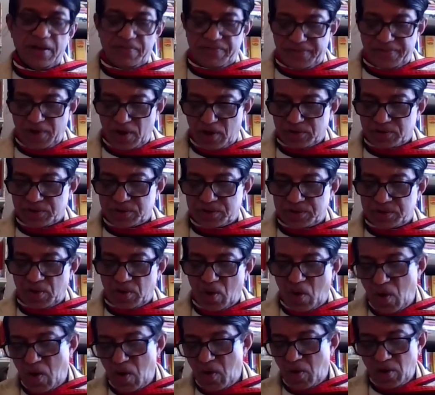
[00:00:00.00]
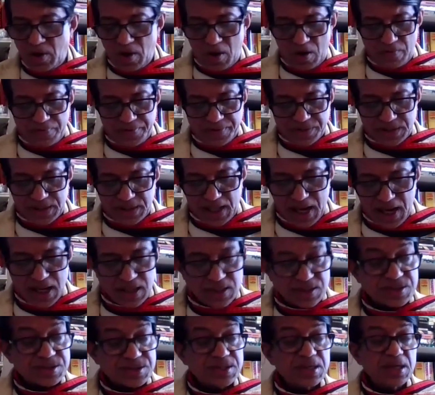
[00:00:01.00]
if not all of his
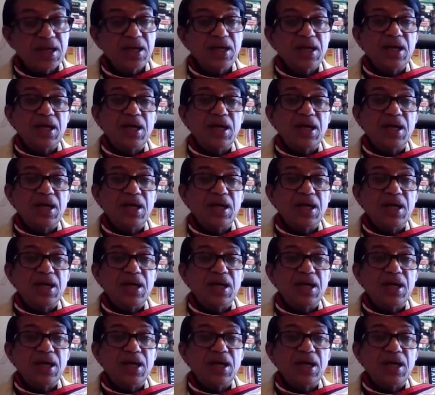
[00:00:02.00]
lines